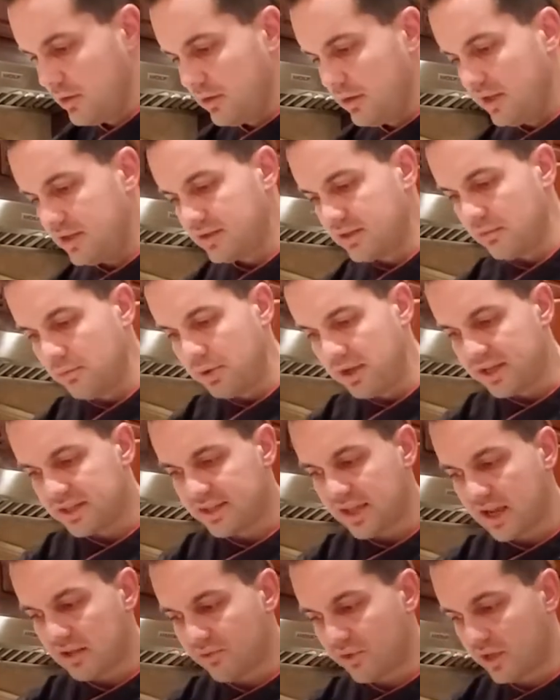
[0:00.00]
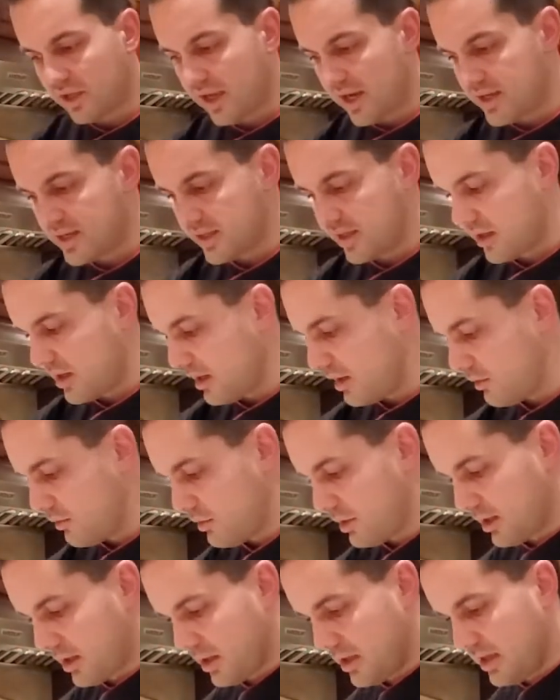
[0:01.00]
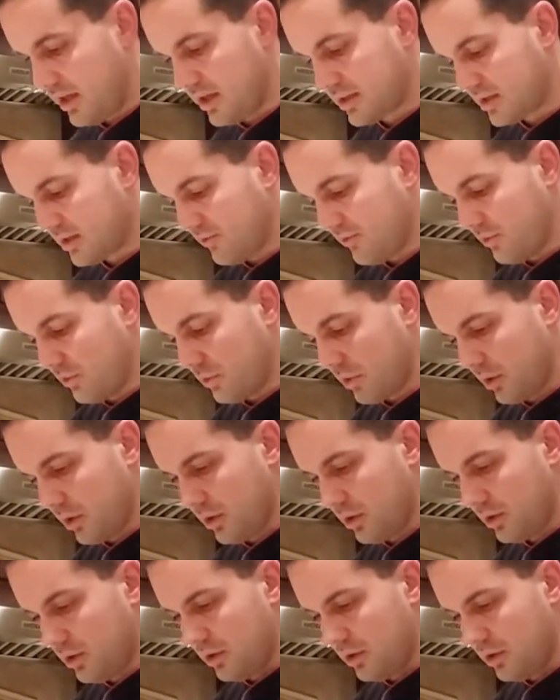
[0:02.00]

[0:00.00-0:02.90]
That's the best advertising anyone can ask for.